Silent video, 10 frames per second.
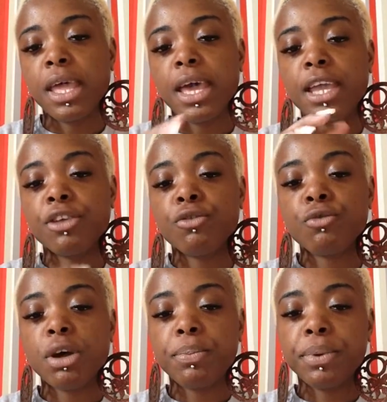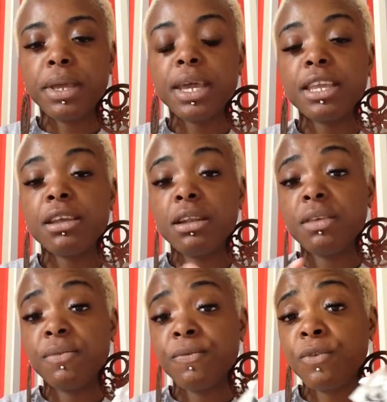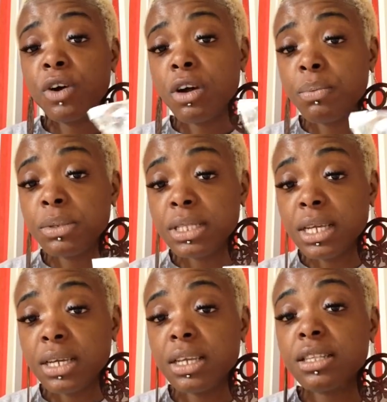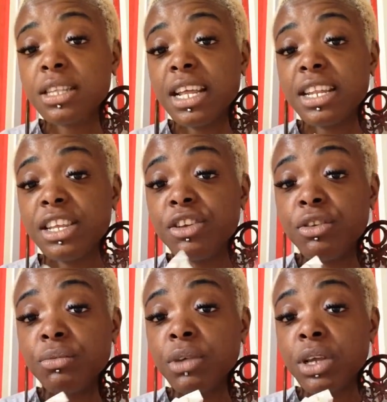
and you wrap it and you leave it for a couple seconds, and then you